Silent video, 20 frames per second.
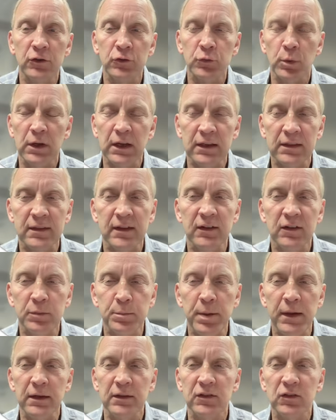will get this
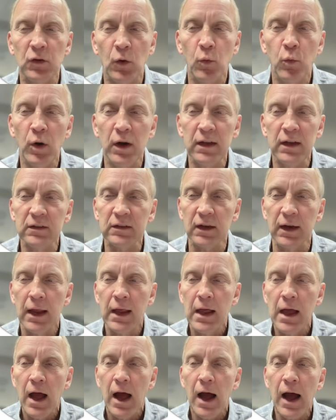bid. So what is it?
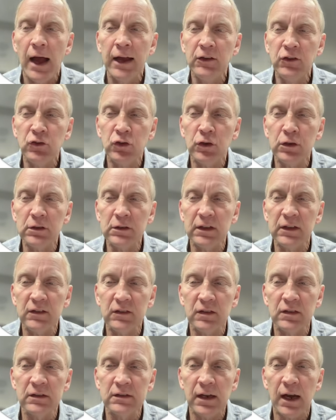I took this
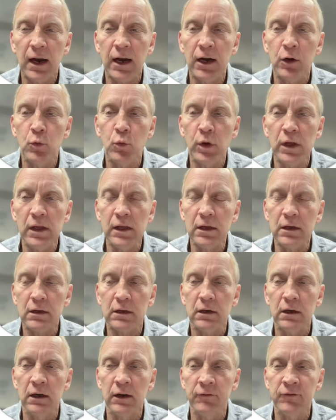entire week
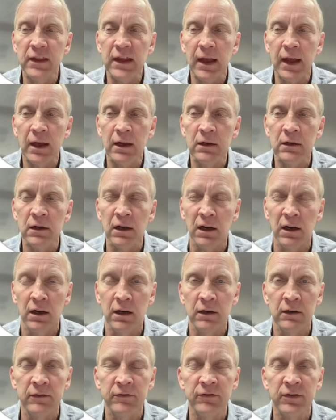of the end
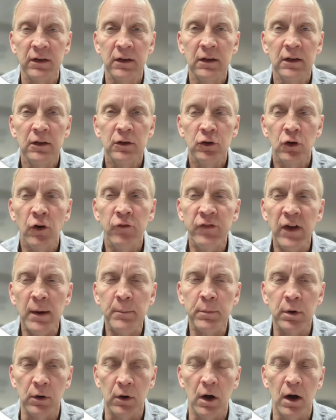of
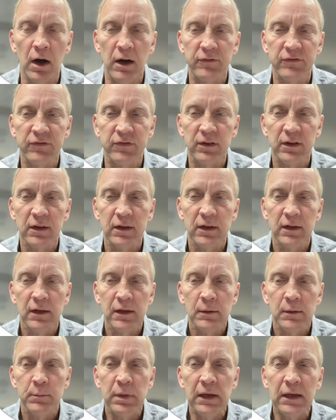November off
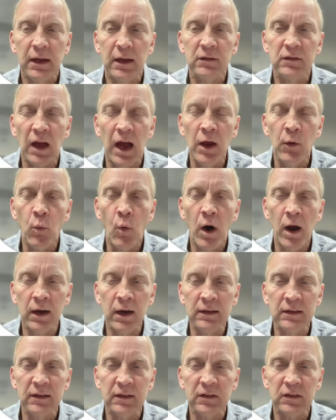because I
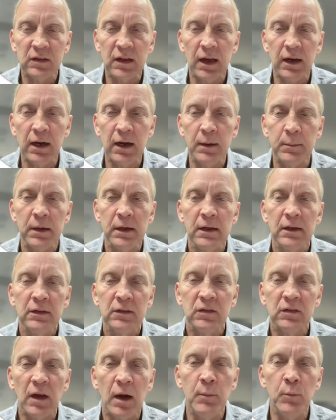wanted to set up
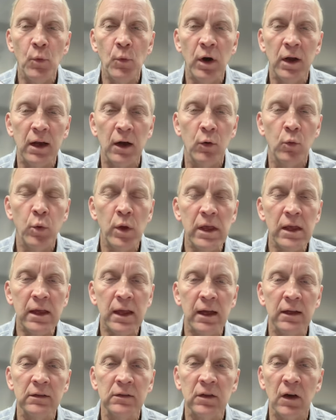somewhat a
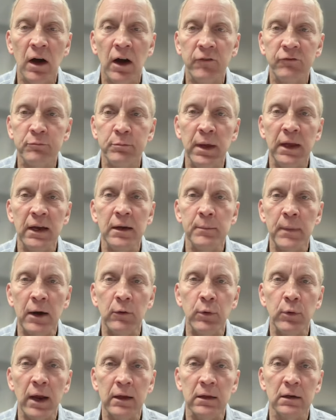weekends off bid in my
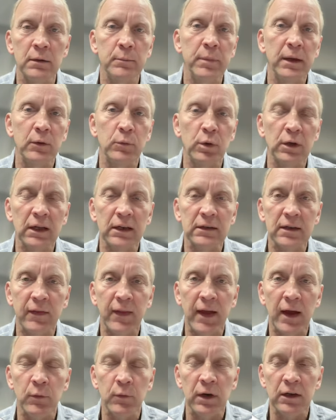regular bid. We'll get to
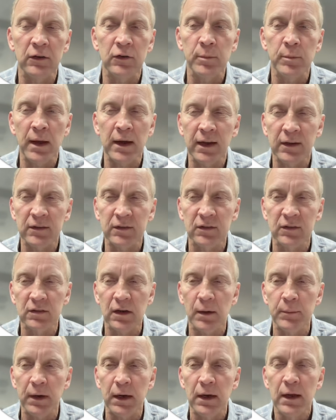that when I do my next
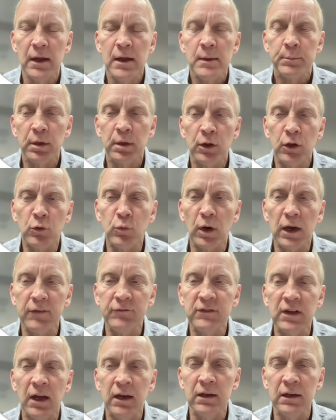installment. But look what I've
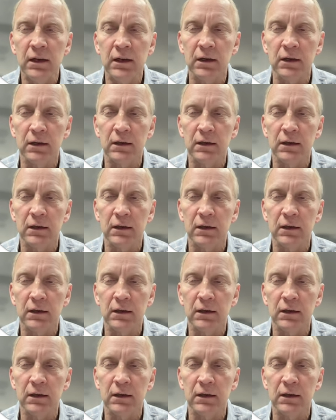done here.